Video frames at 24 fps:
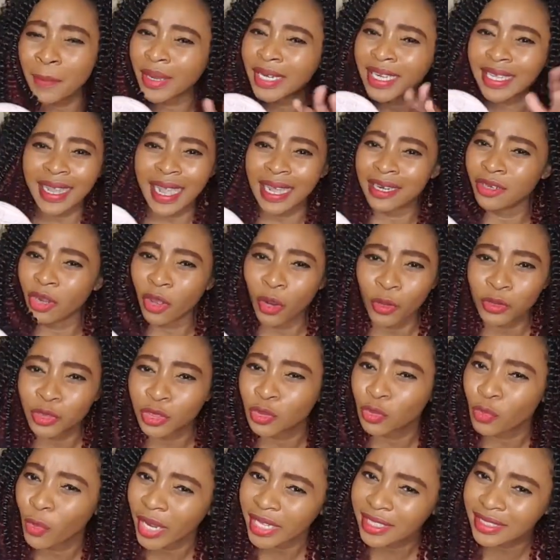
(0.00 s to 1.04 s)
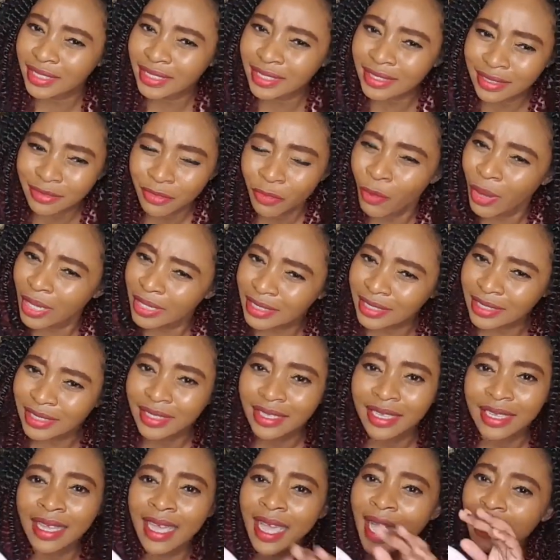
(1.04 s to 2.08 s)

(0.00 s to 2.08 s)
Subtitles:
money cannot go to waste. What?